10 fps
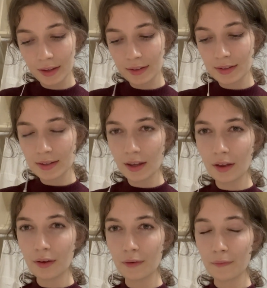
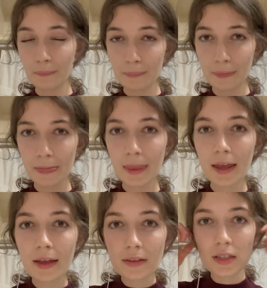So
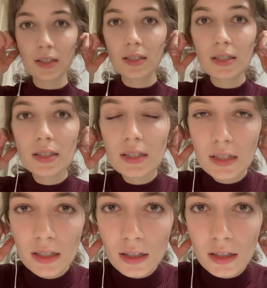just